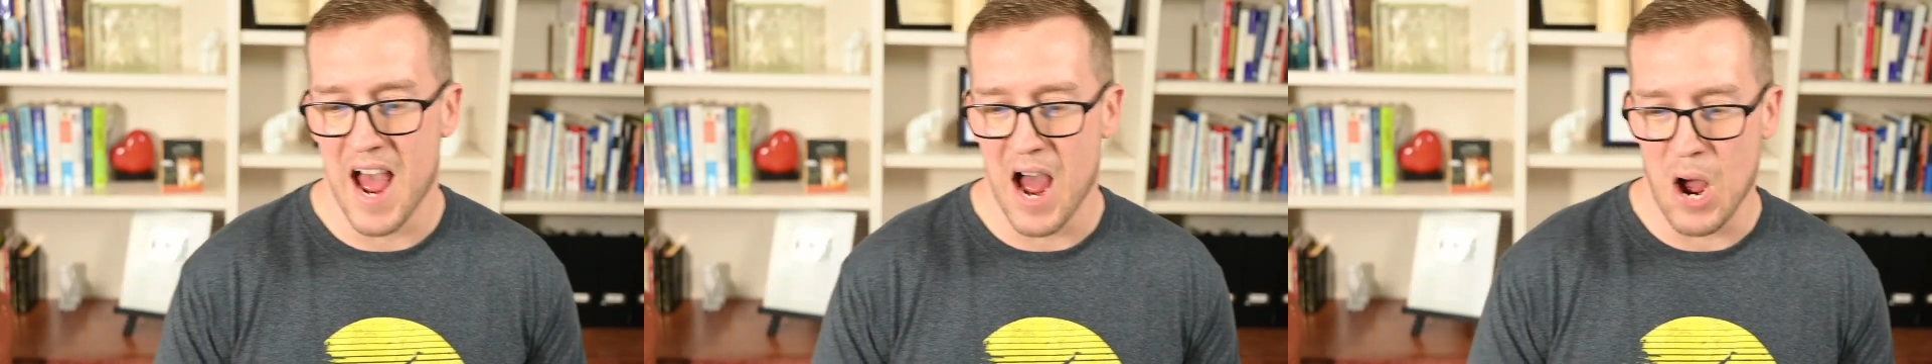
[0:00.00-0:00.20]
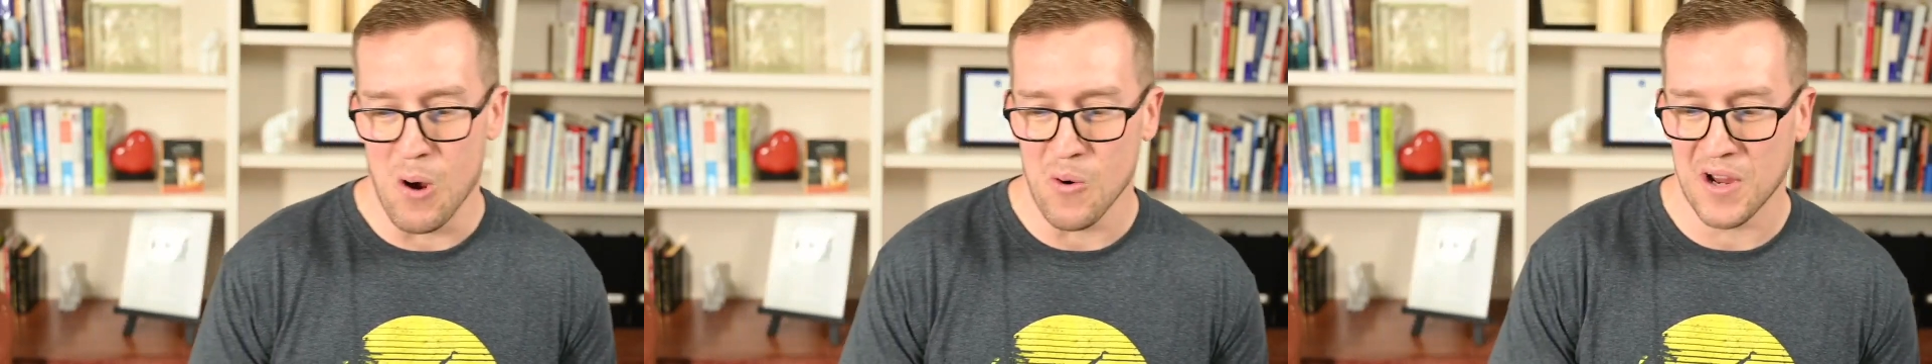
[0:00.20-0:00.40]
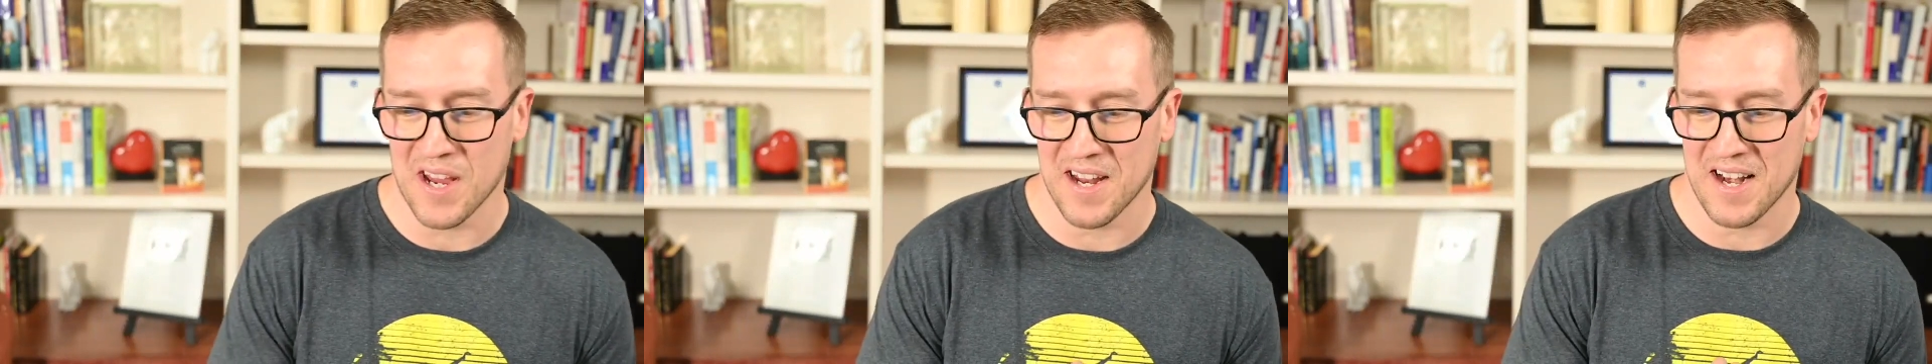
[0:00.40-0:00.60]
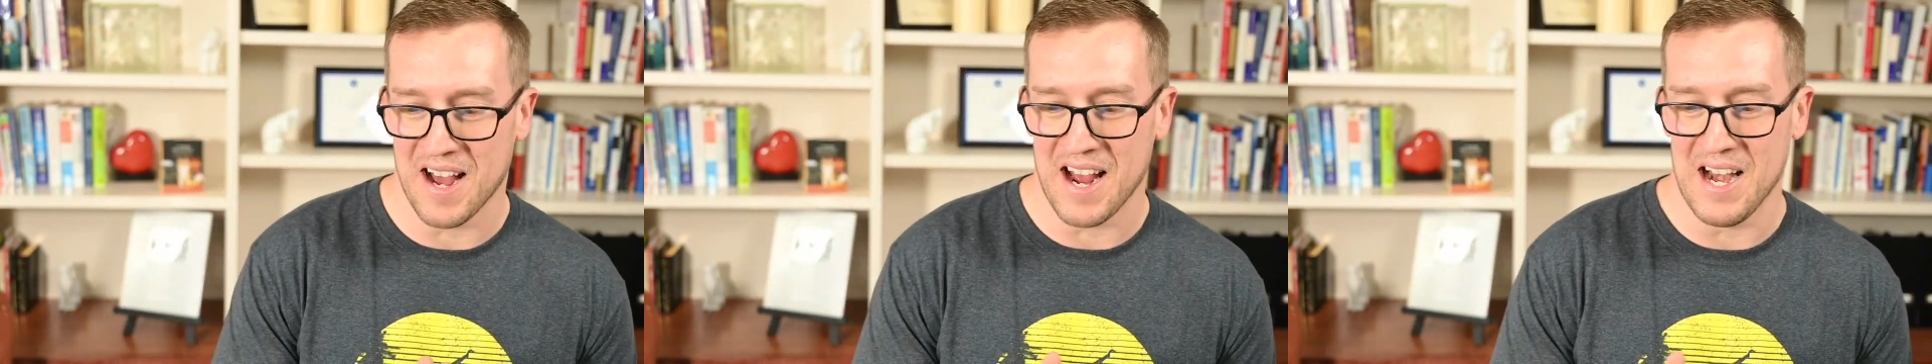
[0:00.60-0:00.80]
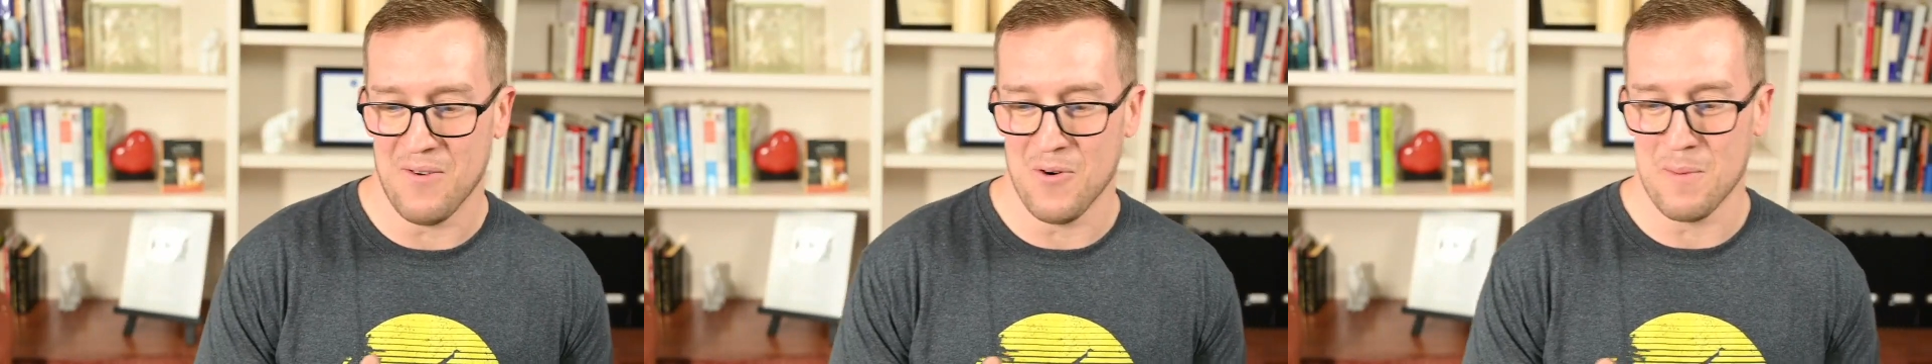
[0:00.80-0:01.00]
how can
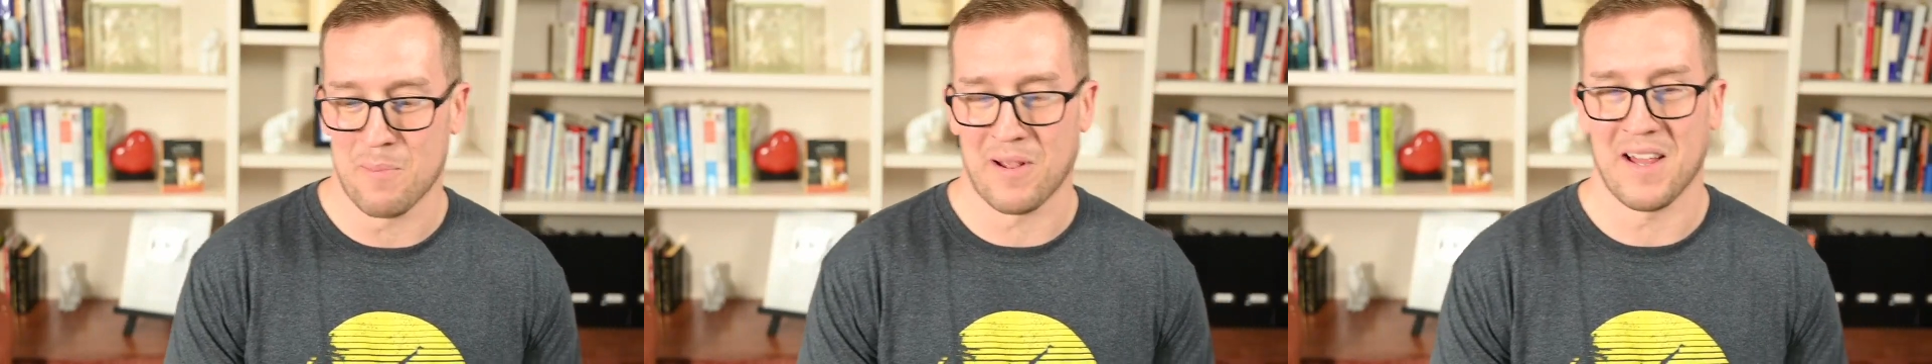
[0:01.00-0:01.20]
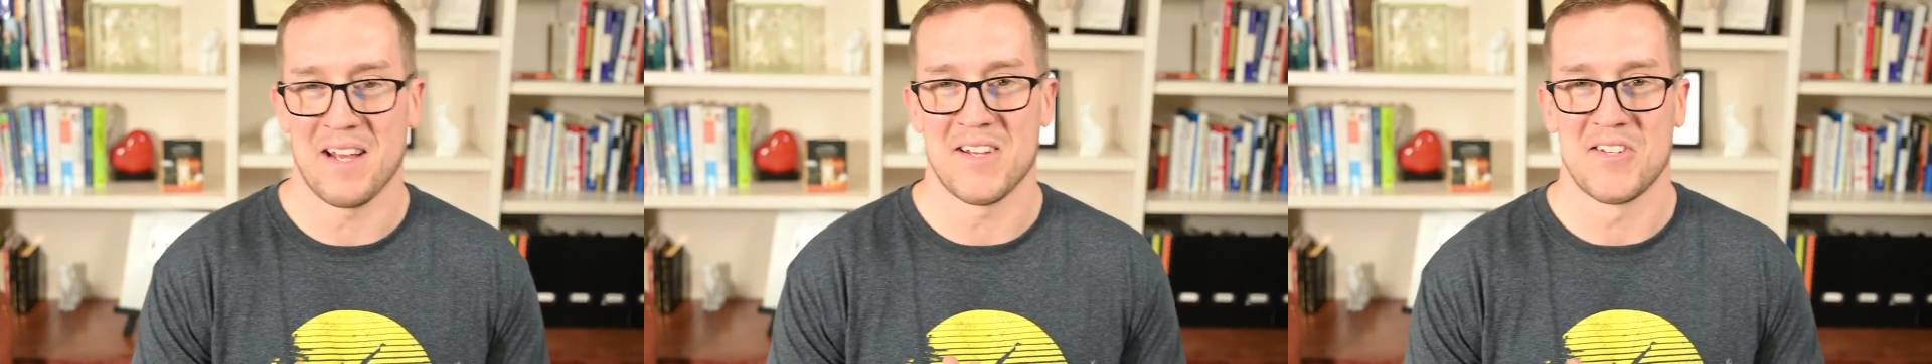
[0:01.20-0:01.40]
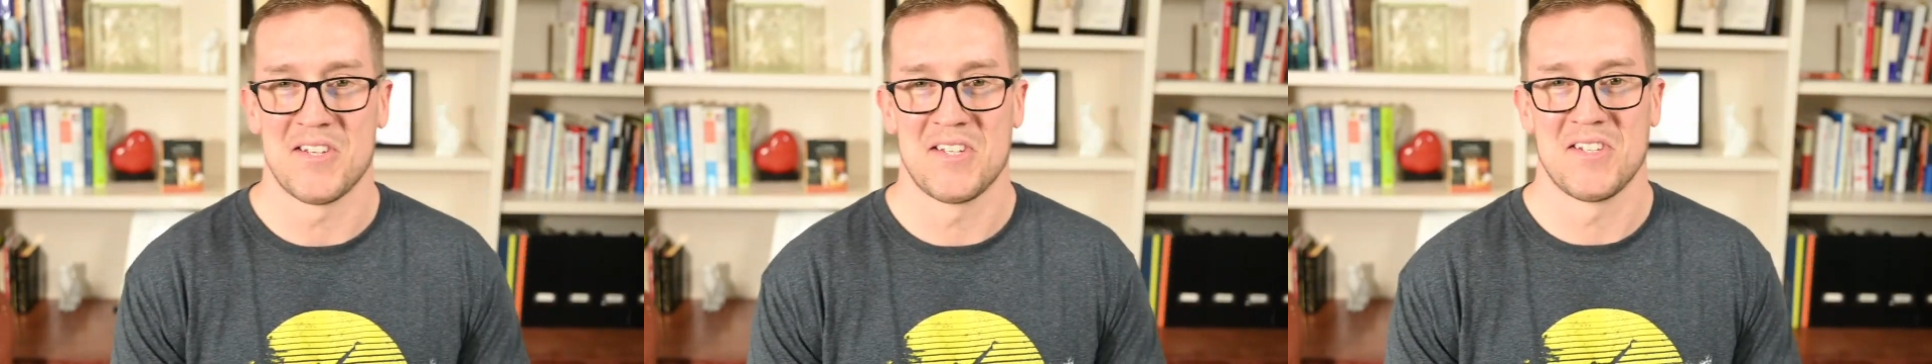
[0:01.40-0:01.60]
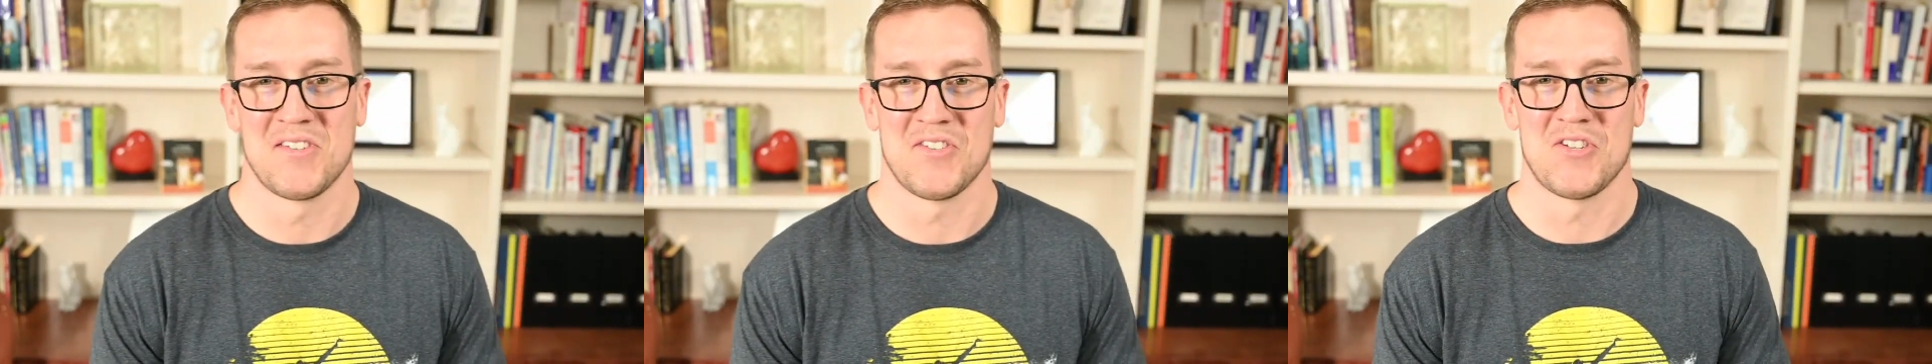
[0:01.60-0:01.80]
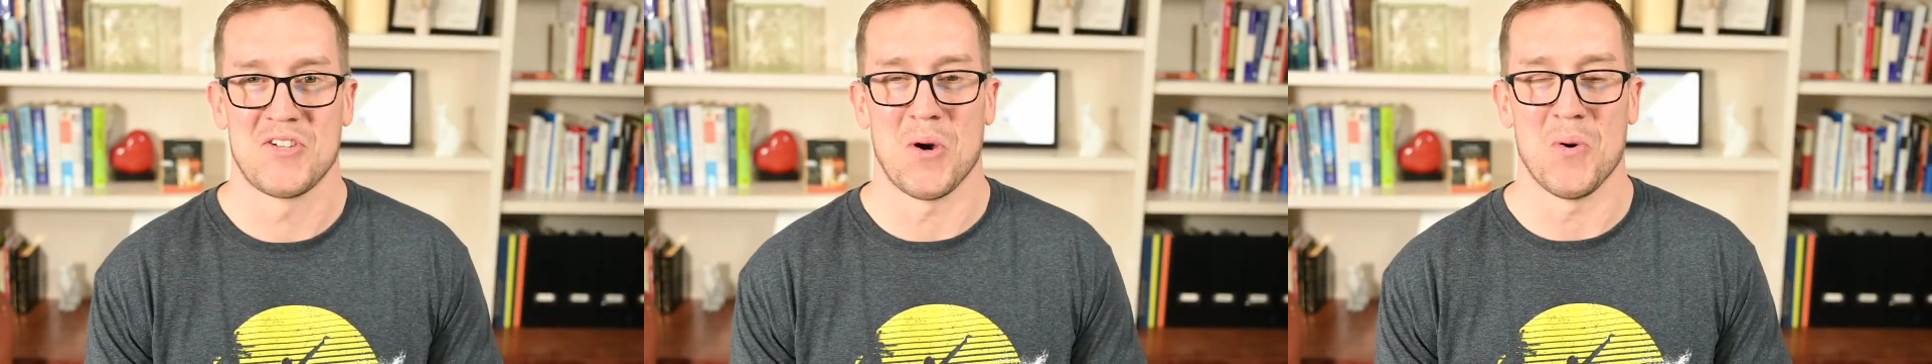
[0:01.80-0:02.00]
I replace
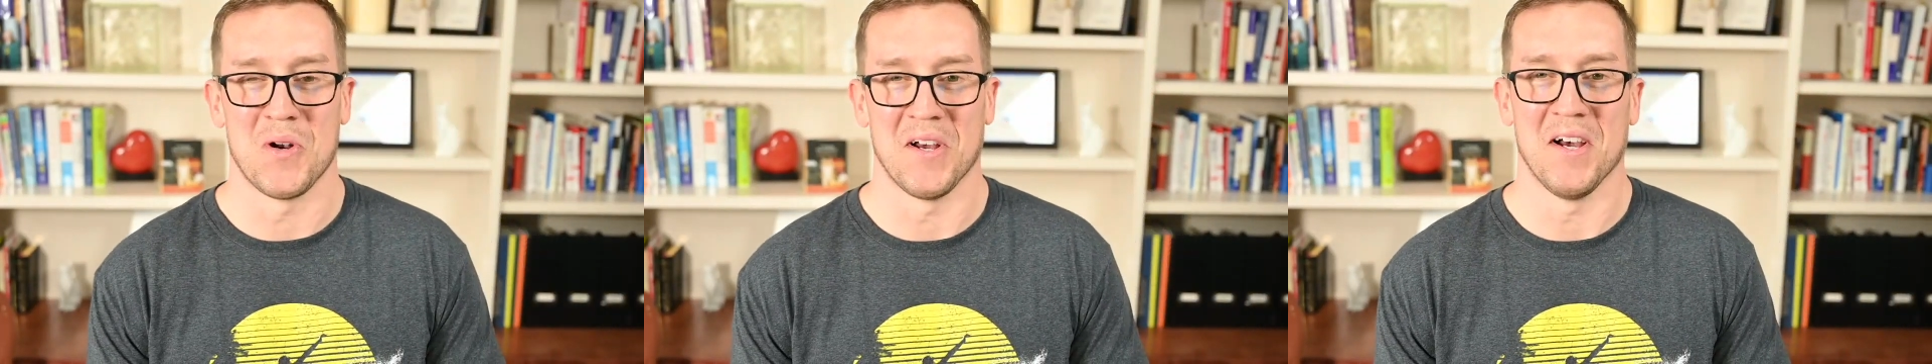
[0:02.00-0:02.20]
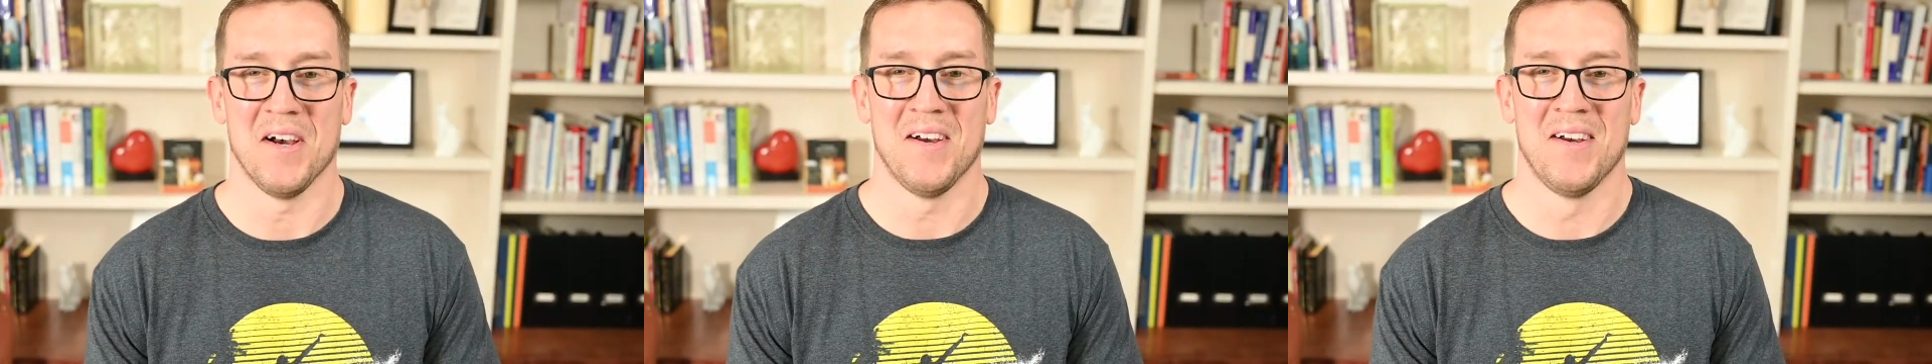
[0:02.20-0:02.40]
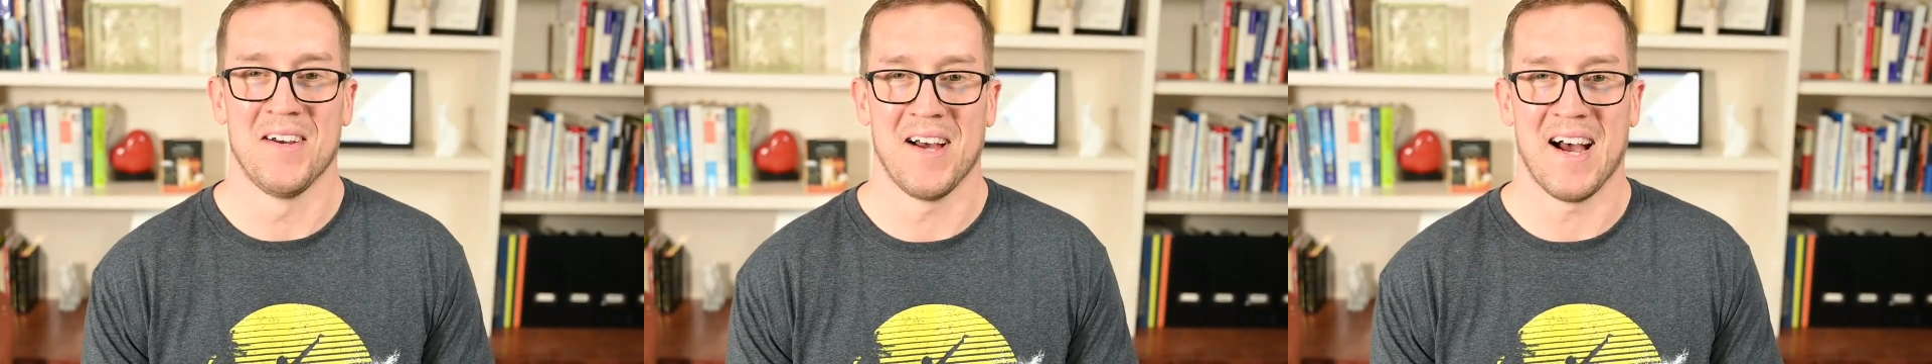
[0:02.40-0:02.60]
soda?